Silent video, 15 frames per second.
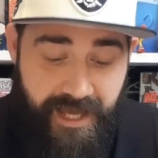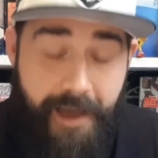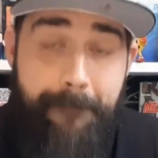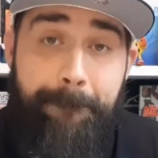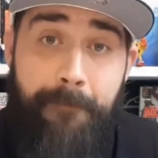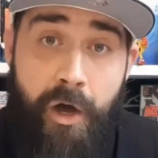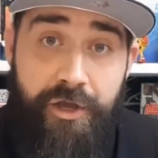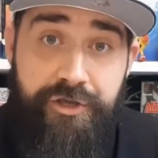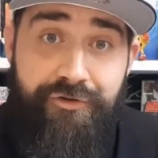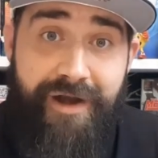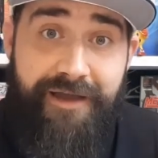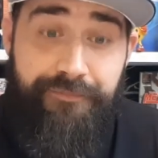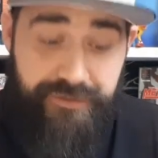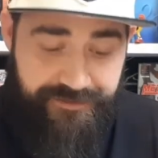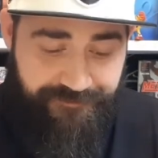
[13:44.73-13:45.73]

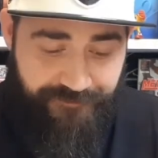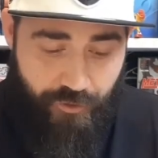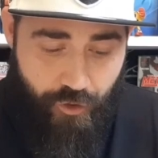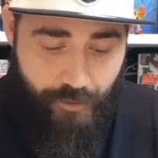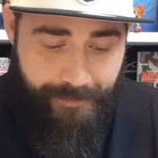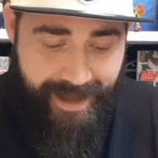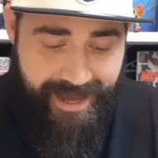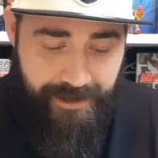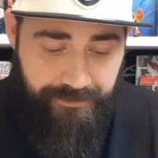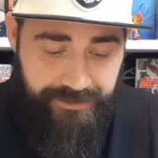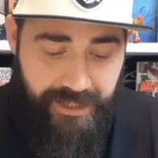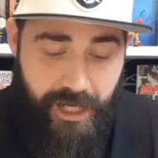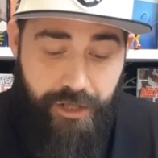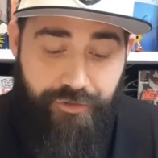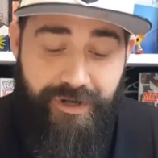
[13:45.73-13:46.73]
Minecraft was £4,
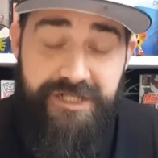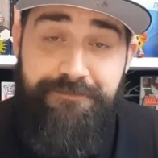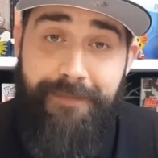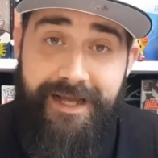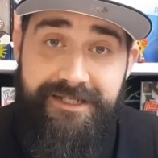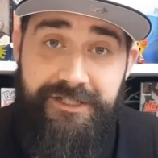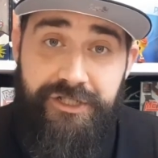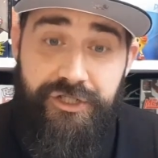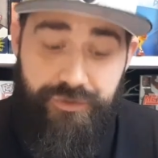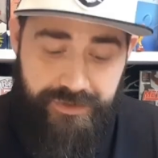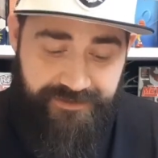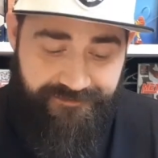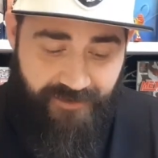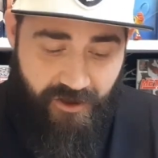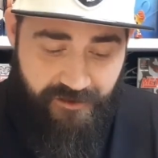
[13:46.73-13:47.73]
Crash Bandicoot
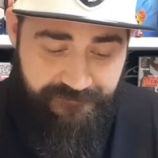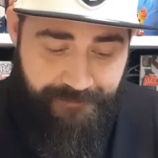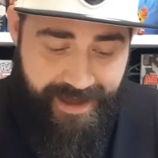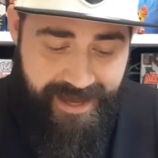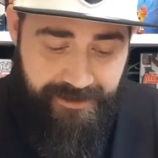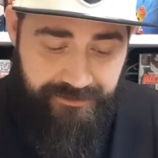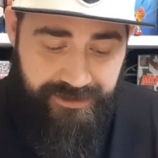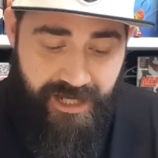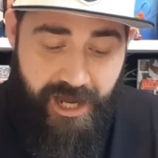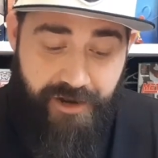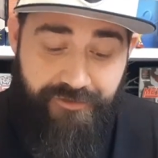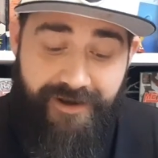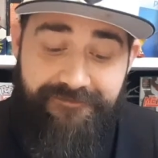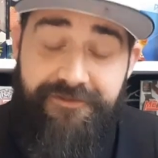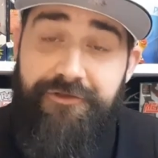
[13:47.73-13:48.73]
was £5,
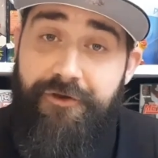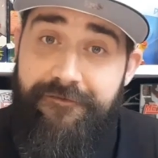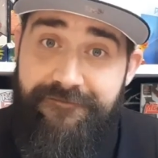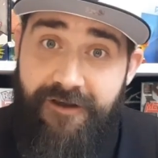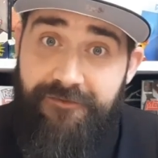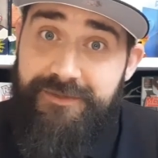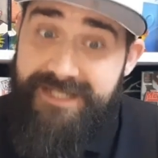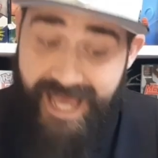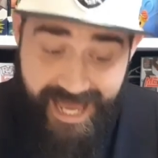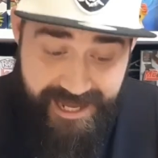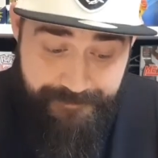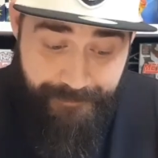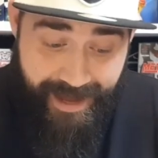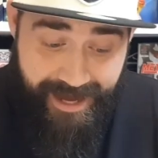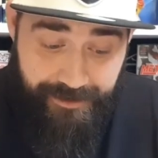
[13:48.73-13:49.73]
Grand Theft Auto 5 was
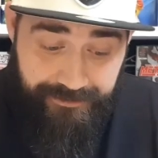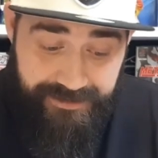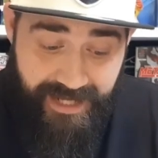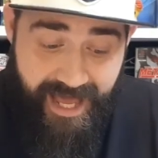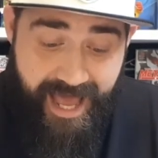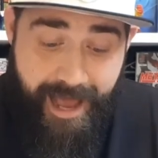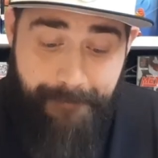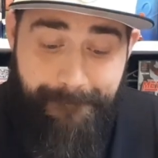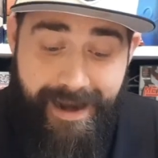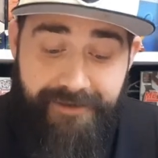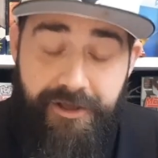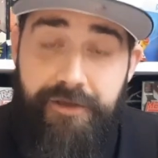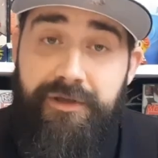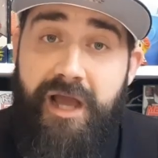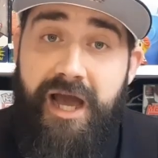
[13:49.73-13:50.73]
£8, and
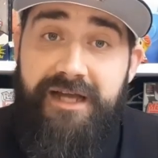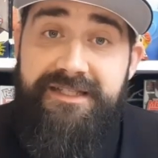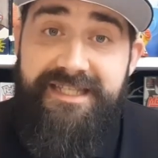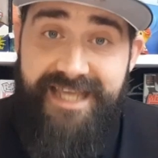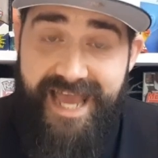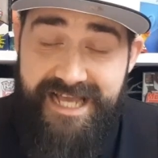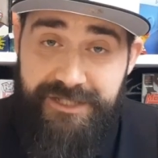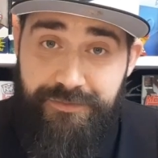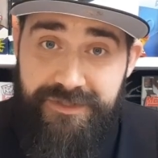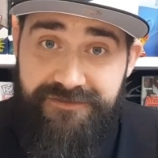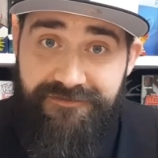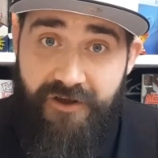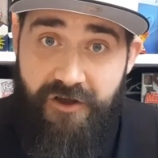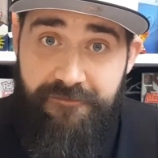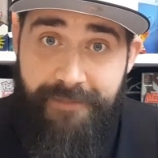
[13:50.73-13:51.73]
Mario Kart DS was
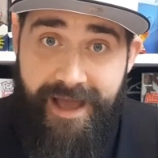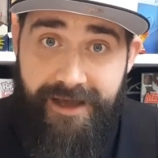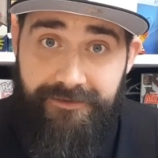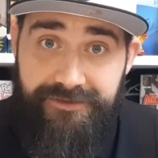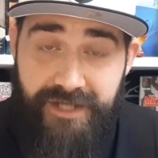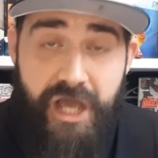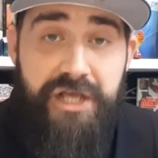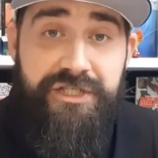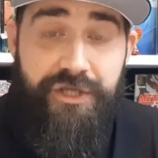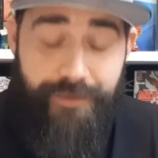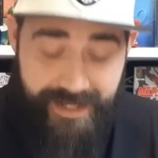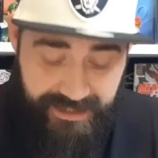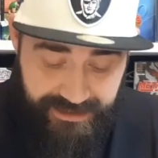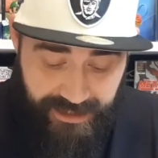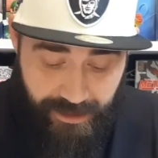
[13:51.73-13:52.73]
£5. So
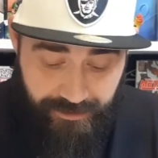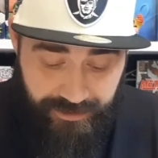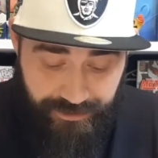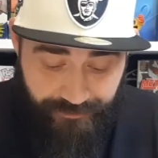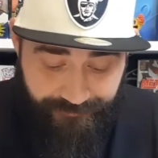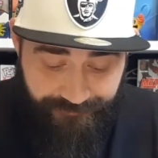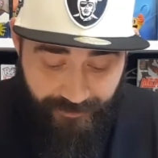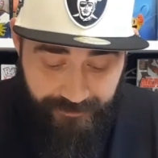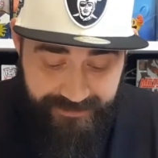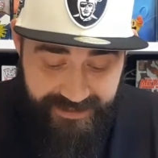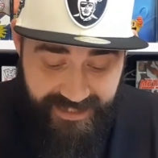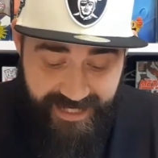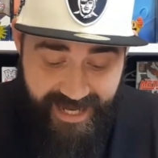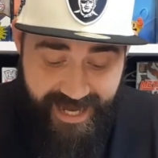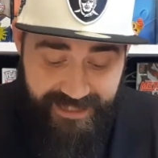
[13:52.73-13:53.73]
in total, from
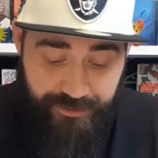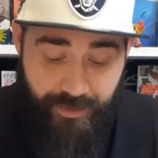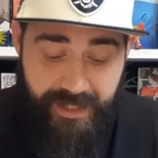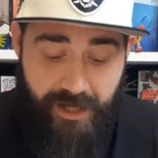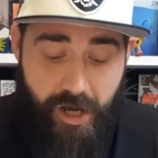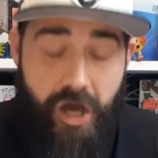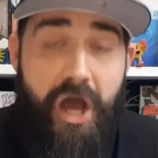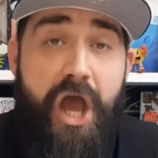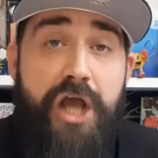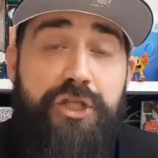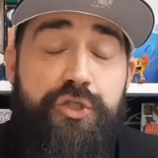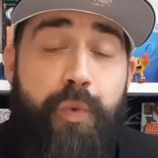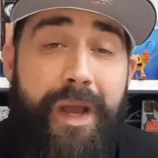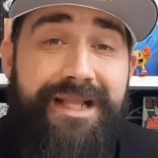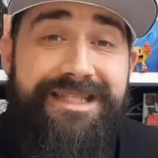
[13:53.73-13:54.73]
CEX, we got
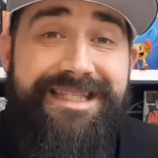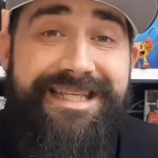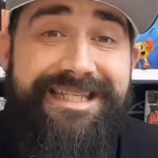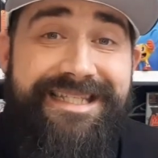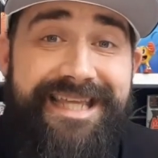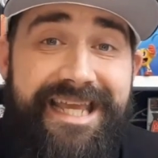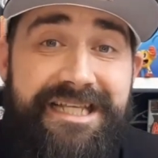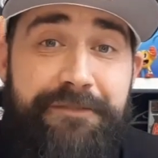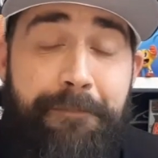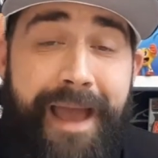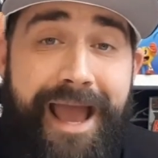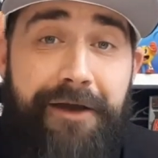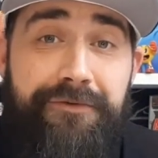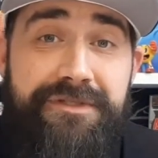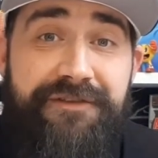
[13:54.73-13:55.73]

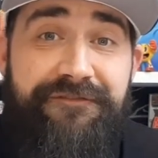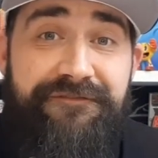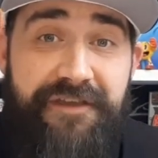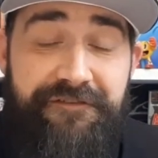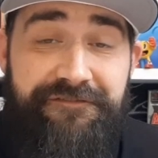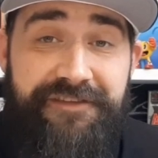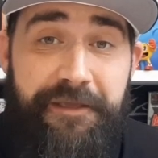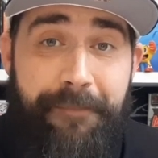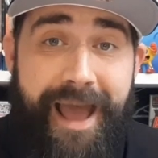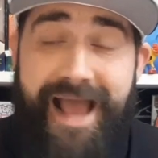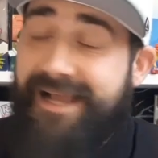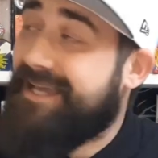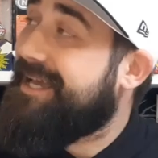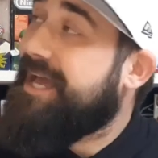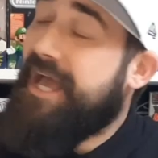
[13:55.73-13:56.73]
£26.50
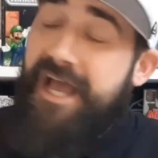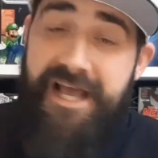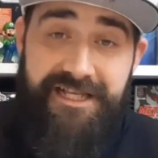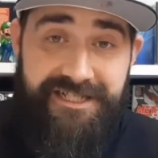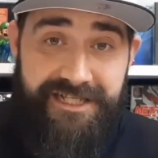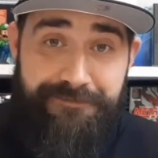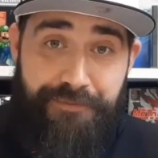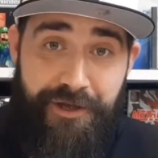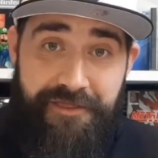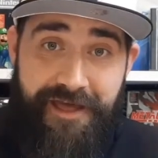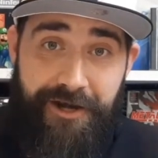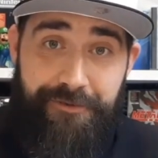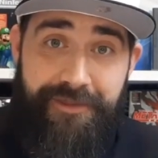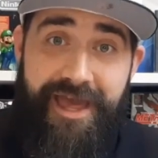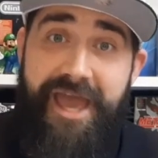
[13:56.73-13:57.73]
back. So let's put
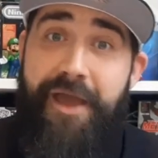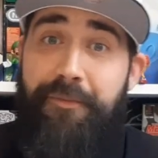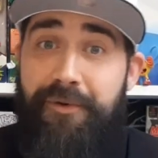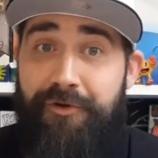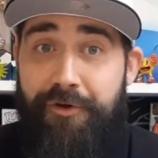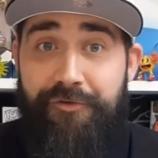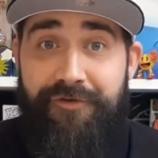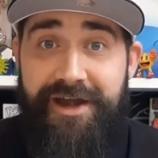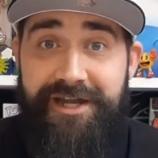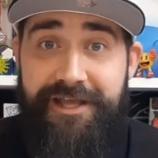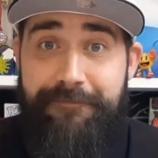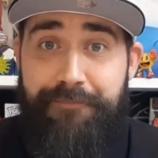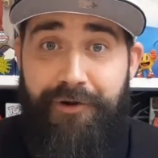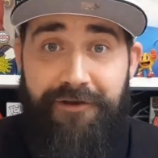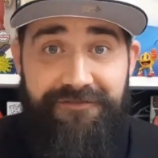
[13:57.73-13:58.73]
that up there. We're already
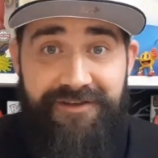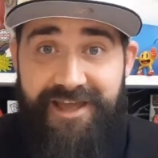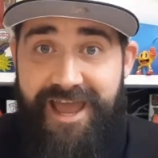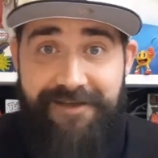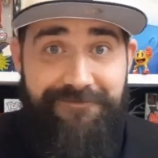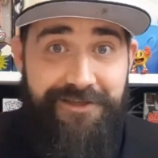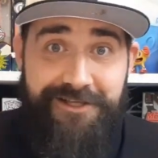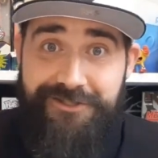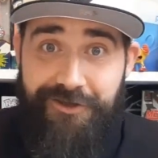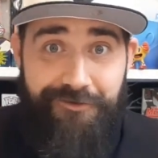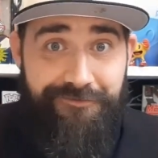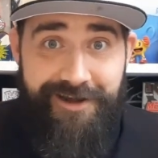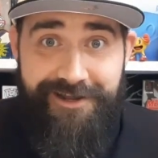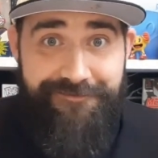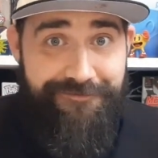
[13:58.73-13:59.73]
in profit. Everything's
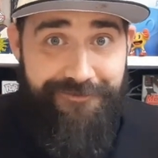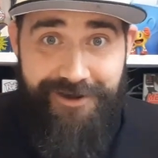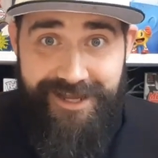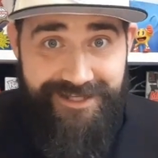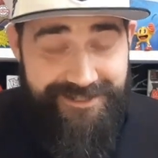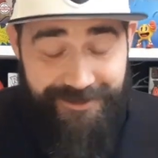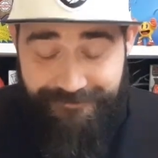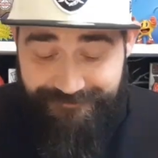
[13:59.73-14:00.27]
already free. So